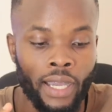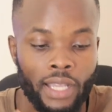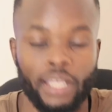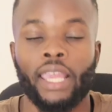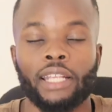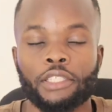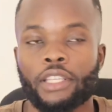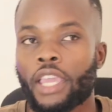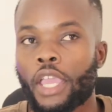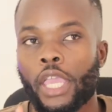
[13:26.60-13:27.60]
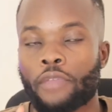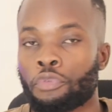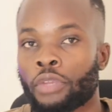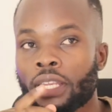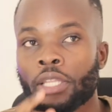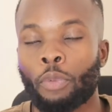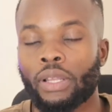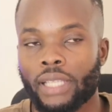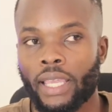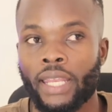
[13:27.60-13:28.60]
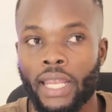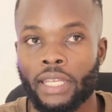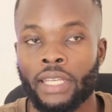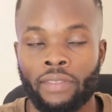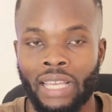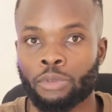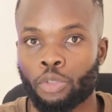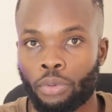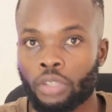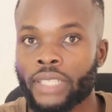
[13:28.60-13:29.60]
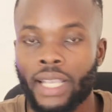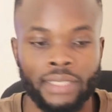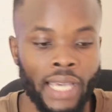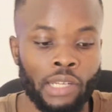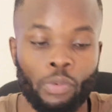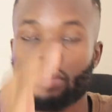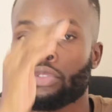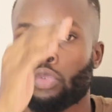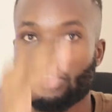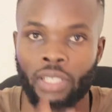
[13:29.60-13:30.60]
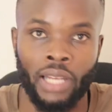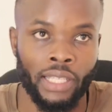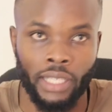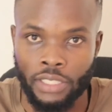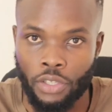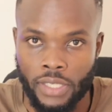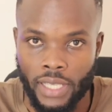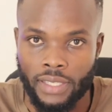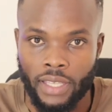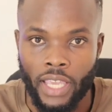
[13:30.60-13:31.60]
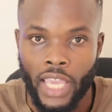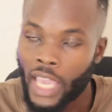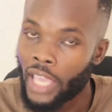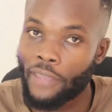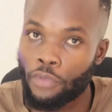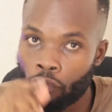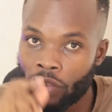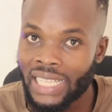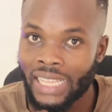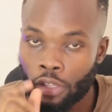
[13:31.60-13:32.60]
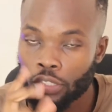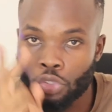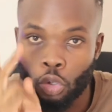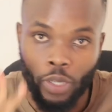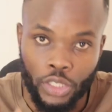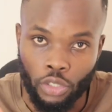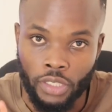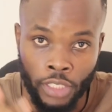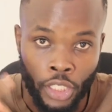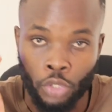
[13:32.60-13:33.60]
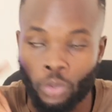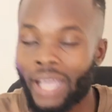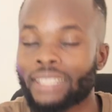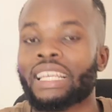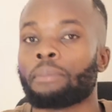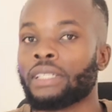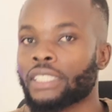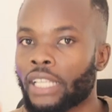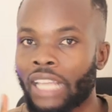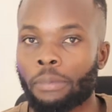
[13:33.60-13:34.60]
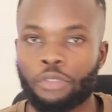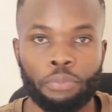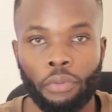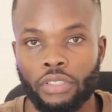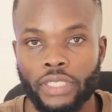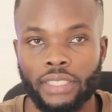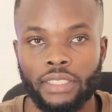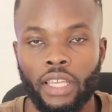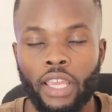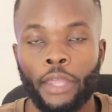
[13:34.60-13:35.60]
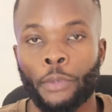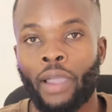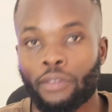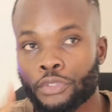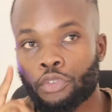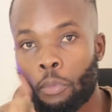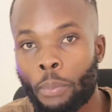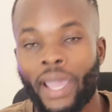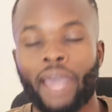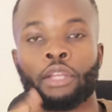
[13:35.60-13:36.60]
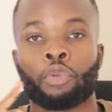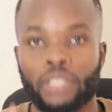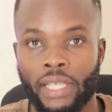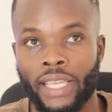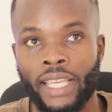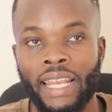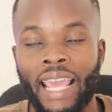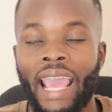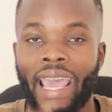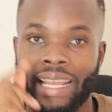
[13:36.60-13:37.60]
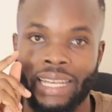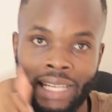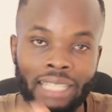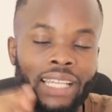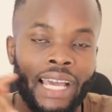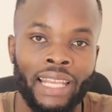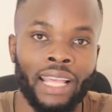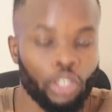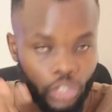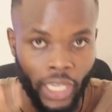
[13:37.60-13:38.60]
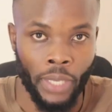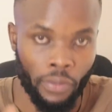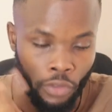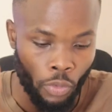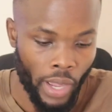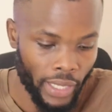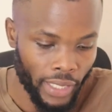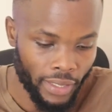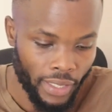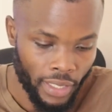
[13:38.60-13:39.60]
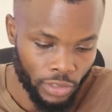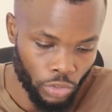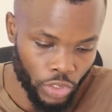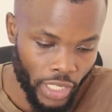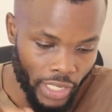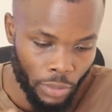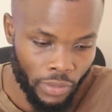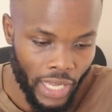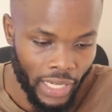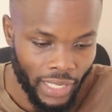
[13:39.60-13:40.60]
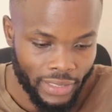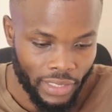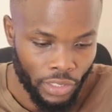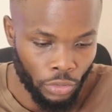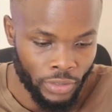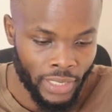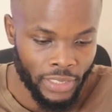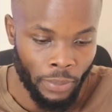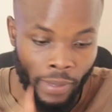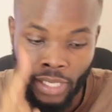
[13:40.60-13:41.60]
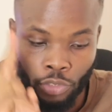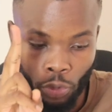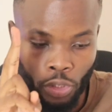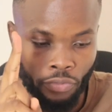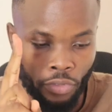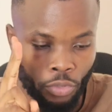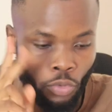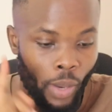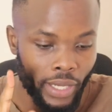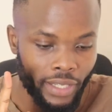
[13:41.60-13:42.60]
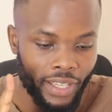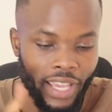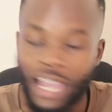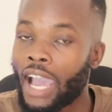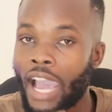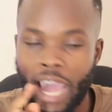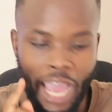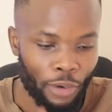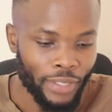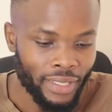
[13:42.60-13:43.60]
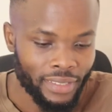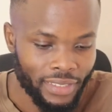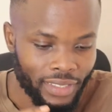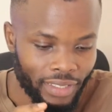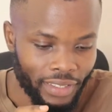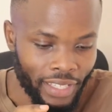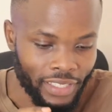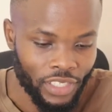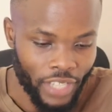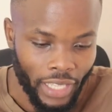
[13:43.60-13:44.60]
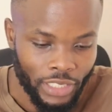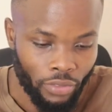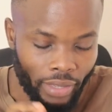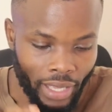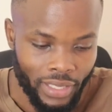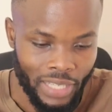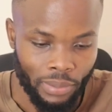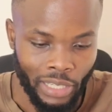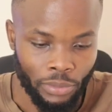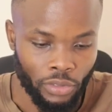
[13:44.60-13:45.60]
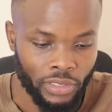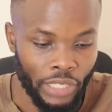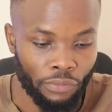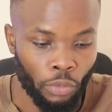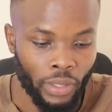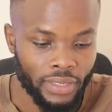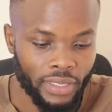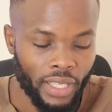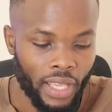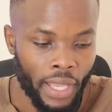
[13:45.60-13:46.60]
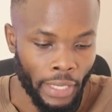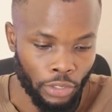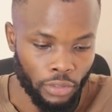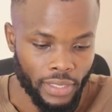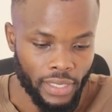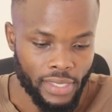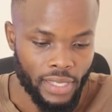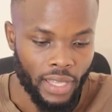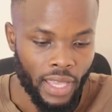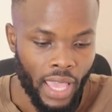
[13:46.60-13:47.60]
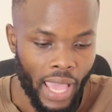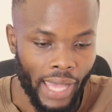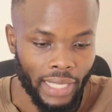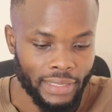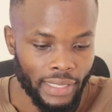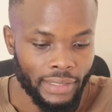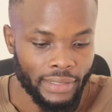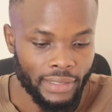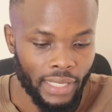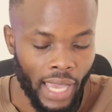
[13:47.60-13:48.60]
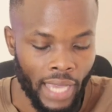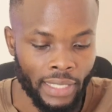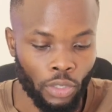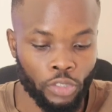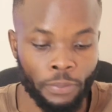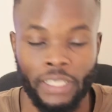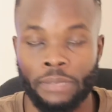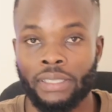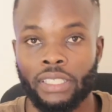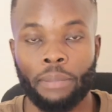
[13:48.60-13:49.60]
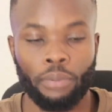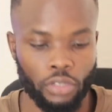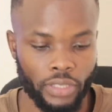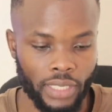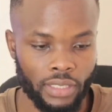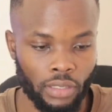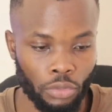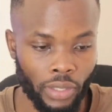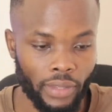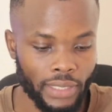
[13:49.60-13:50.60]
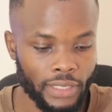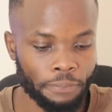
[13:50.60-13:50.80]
gauge if you really went ahead and did the capstone project and went through those learning resources. If you fail those 2 questions, you can't submit a capstone project. You have to go back and redo it again and let Alex check in with you again. So check in with Alex. You see it's preparing 2 questions for you. 1, how does the structure of Azure subscriptions influence resources, access, and cost management in a project? Look at that.